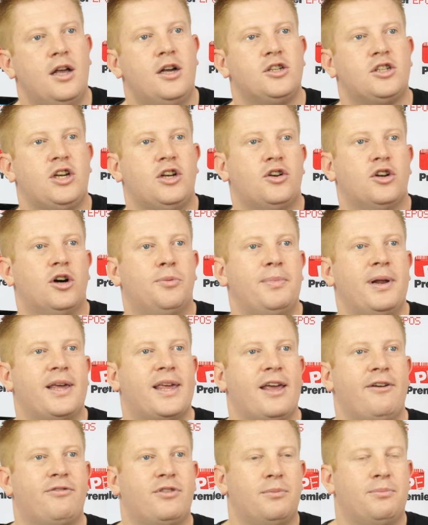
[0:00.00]
So you'd normally
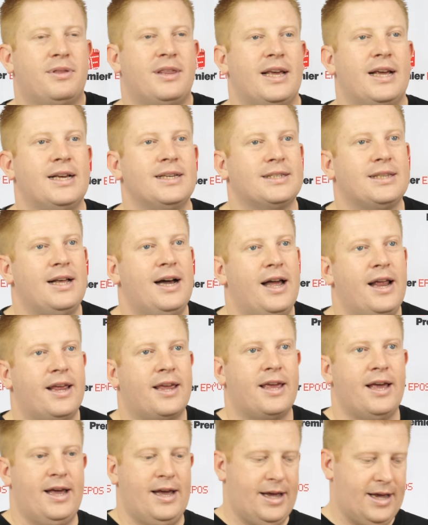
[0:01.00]
give them things
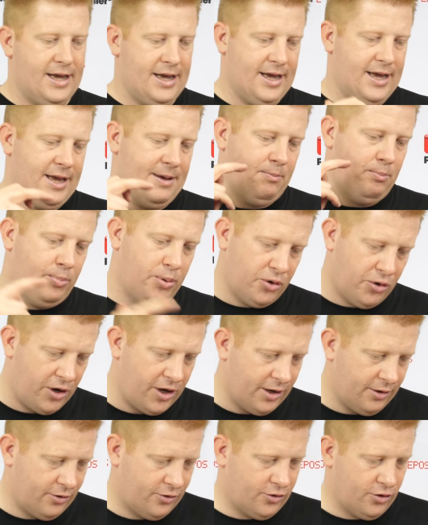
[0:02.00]
like
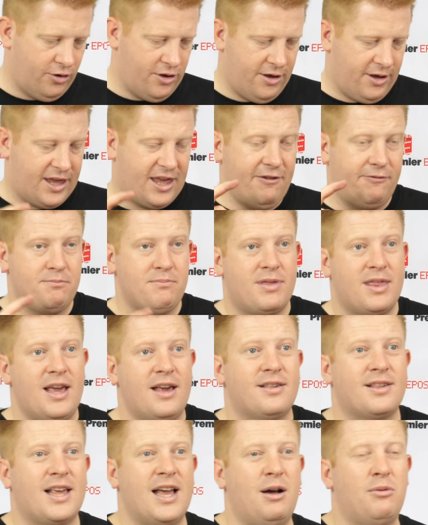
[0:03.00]
points, or you give them
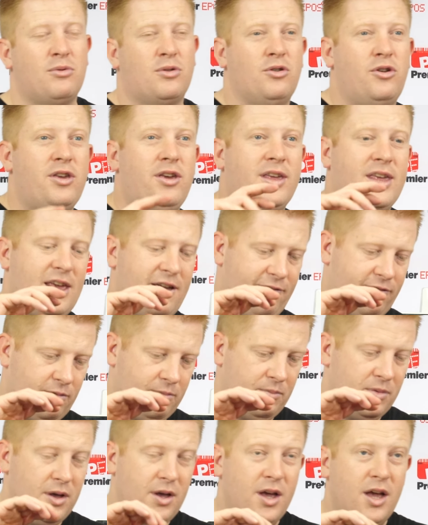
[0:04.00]
discounts, or you give
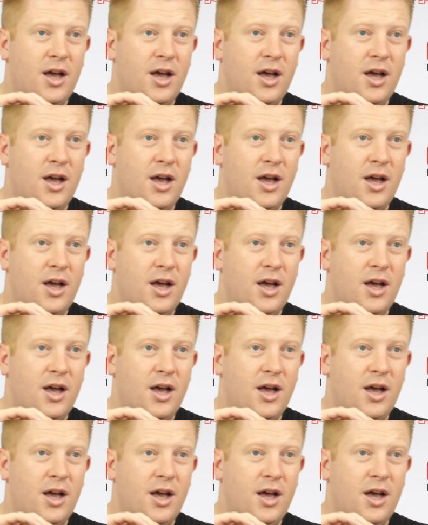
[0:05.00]
them